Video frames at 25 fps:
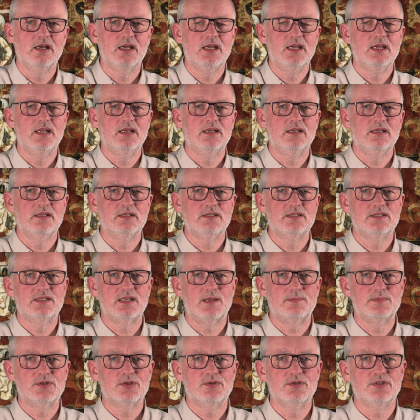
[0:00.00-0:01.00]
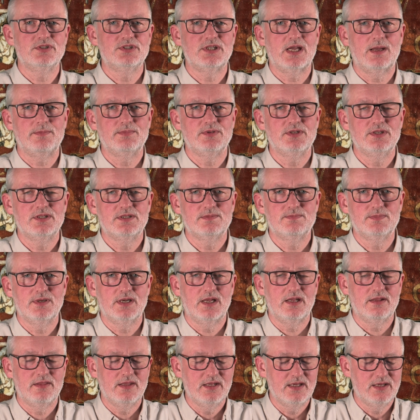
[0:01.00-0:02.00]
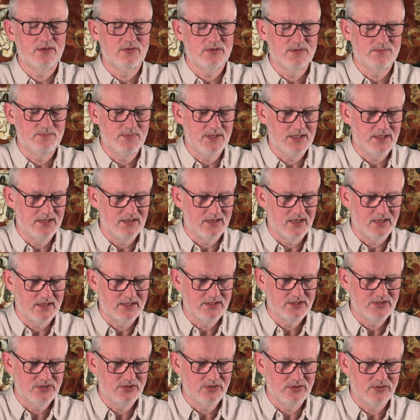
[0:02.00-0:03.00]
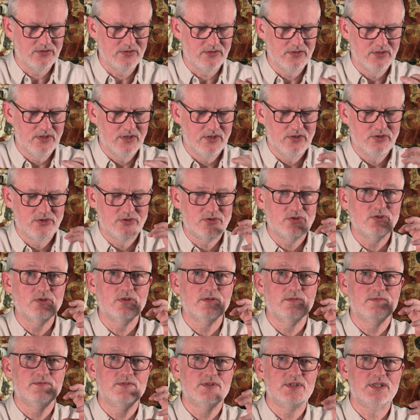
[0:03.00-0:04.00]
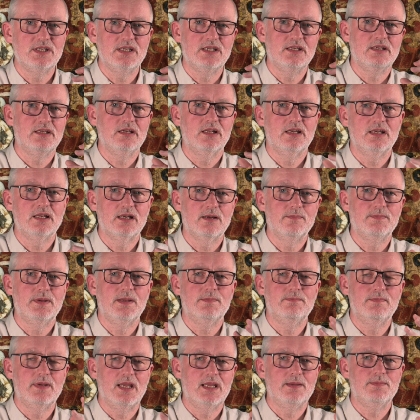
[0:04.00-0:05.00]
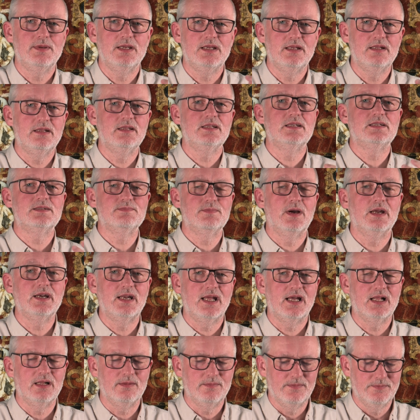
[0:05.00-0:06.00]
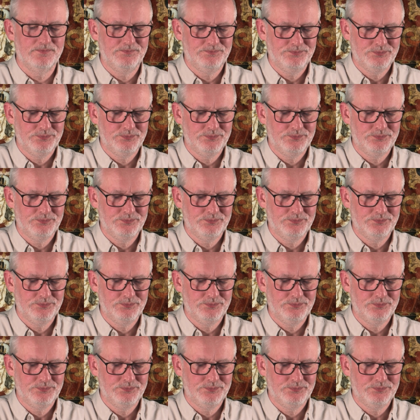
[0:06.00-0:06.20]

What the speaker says: in subsequent chapters, but I think it would be nice to sort of see a little bit, maybe this might help.